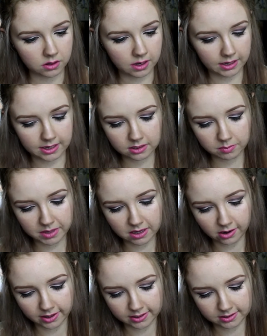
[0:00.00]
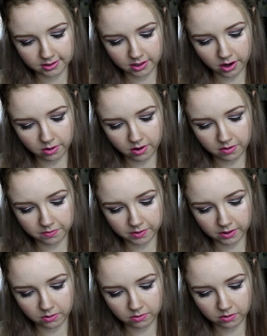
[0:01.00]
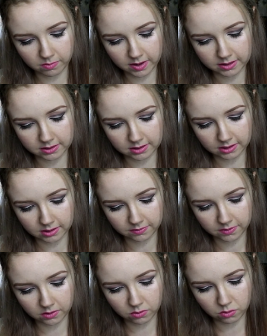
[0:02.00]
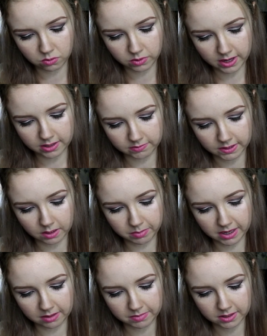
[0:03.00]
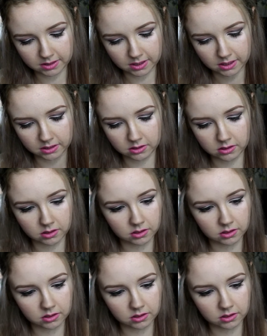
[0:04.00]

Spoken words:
I guess it'd be nice to go over the all-in-one stick if you... Oh, that's really pigmented.